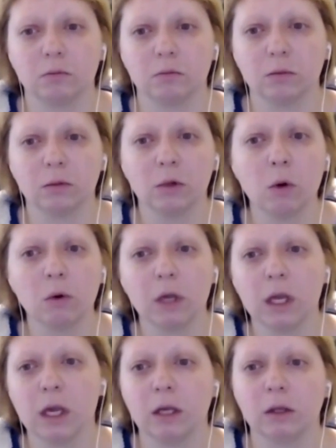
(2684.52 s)

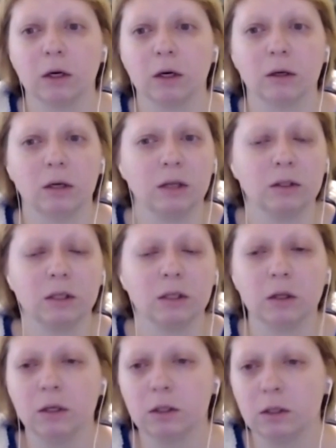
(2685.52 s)
low-key. It has
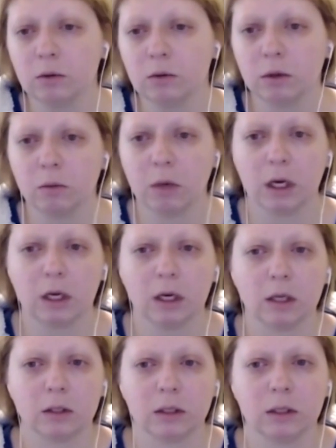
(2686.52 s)
nothing to do with money. It
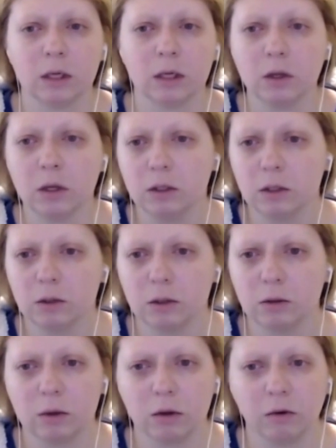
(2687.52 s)
has nothing to
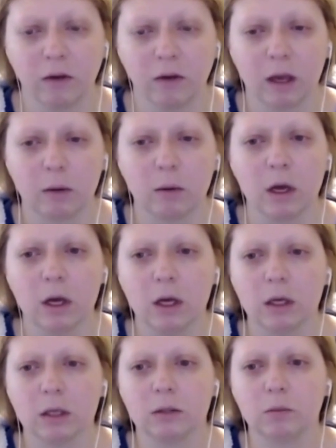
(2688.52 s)
do with fame.
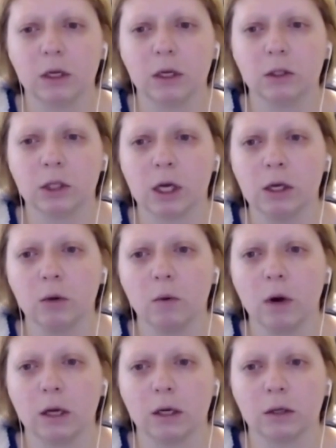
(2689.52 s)
It's being
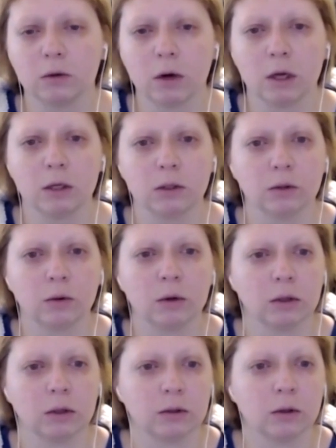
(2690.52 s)
genuine and trying to
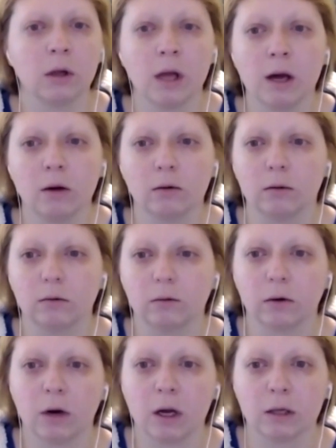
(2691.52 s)
sort this all out
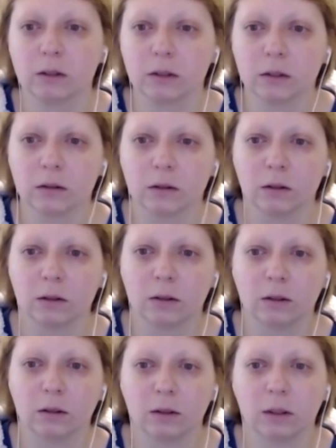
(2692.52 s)
for us,
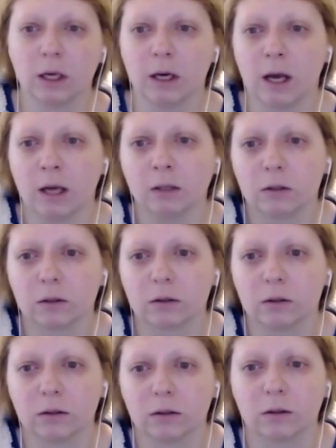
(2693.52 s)
get answers.